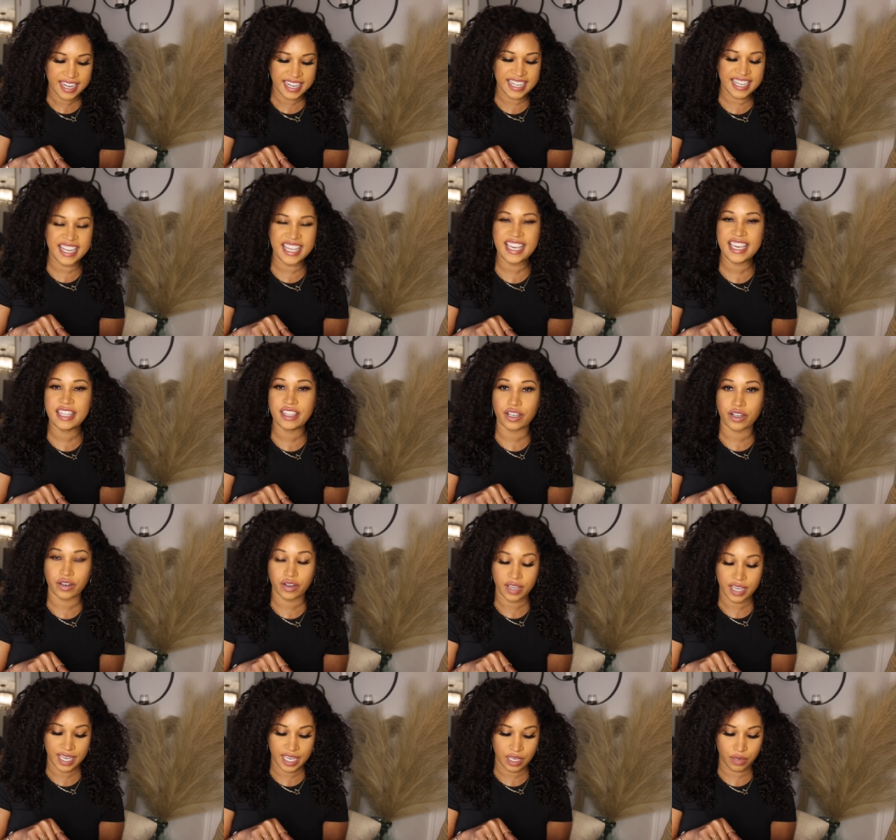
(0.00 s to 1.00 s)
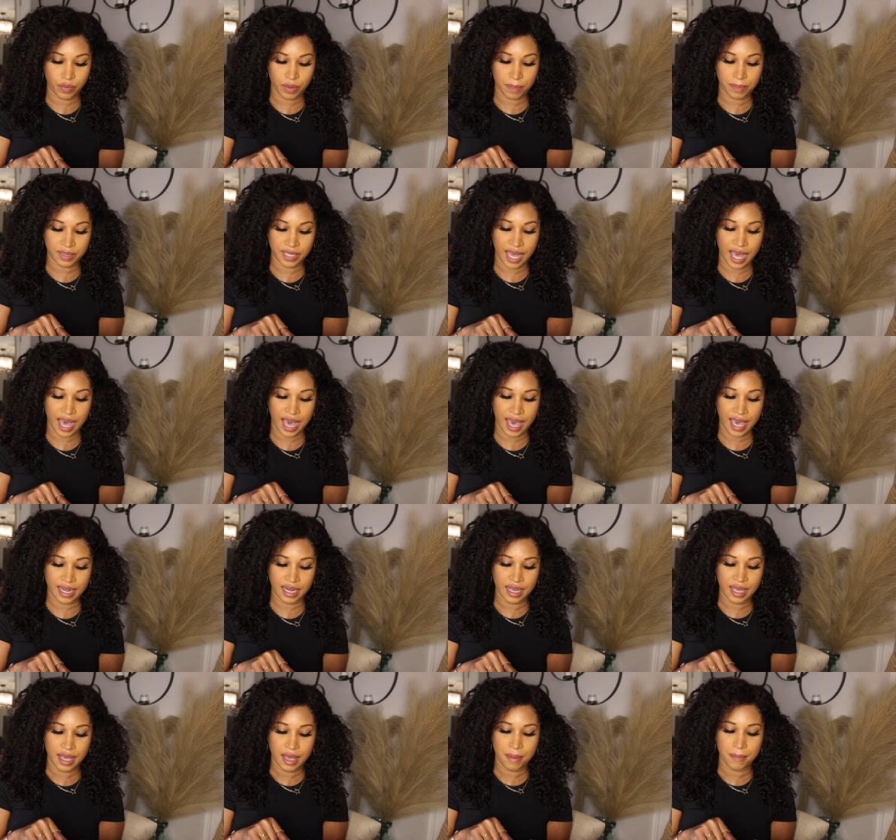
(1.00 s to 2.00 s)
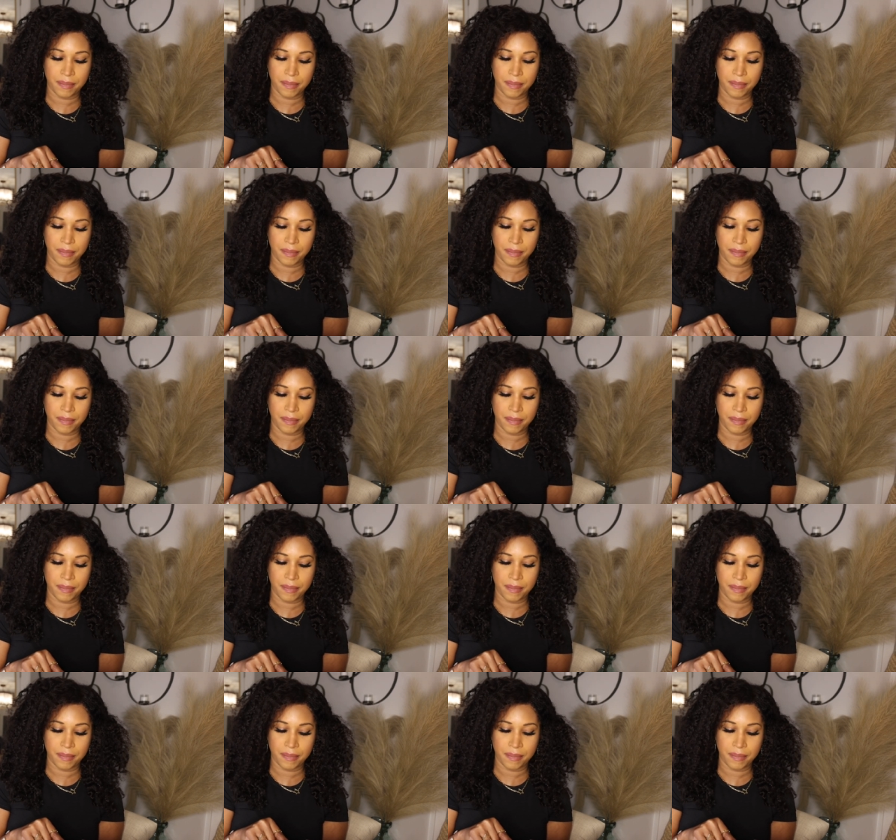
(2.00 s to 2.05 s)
"Neither," he replied,